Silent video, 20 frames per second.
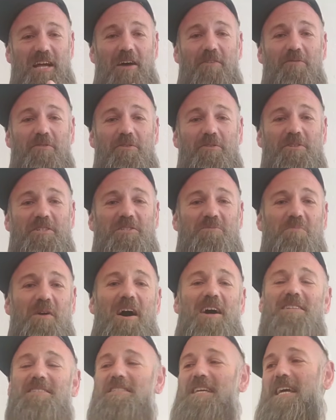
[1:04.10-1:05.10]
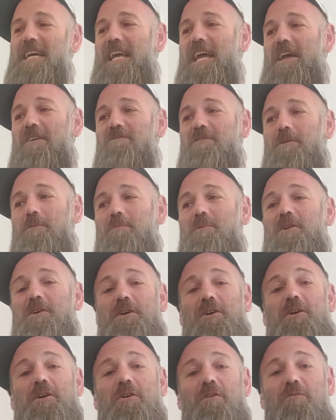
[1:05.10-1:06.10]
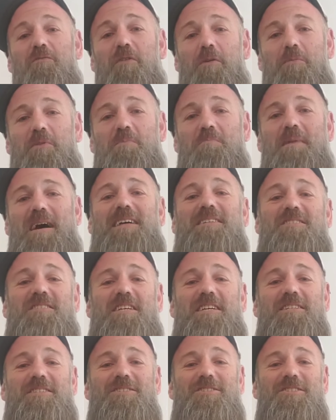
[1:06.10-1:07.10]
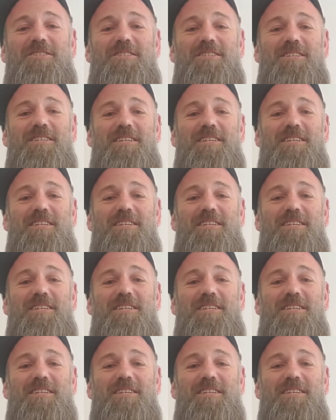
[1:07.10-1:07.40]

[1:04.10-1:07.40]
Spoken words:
off of the response I gave him from the message